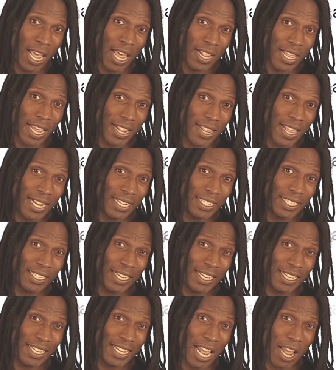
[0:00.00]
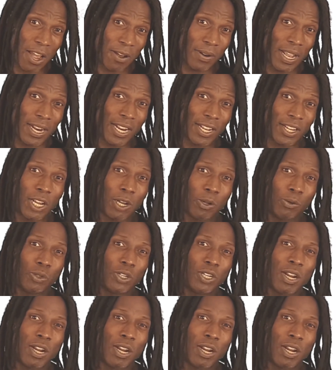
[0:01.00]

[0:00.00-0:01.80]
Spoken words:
They then sit down and the total